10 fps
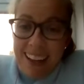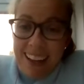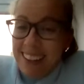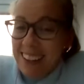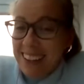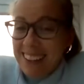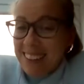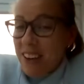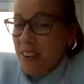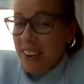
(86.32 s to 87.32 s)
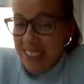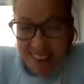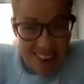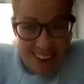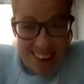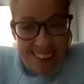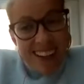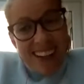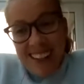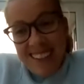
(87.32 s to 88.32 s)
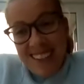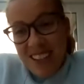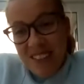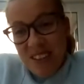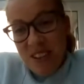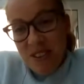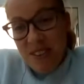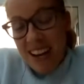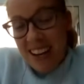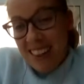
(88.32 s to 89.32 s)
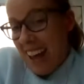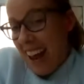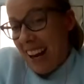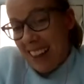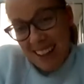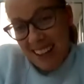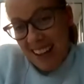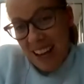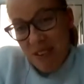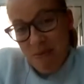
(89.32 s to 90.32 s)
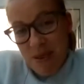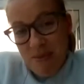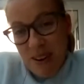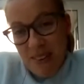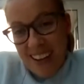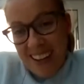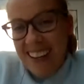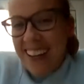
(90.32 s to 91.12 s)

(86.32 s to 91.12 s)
I think I always found a way to overcome anything anyone put in my way.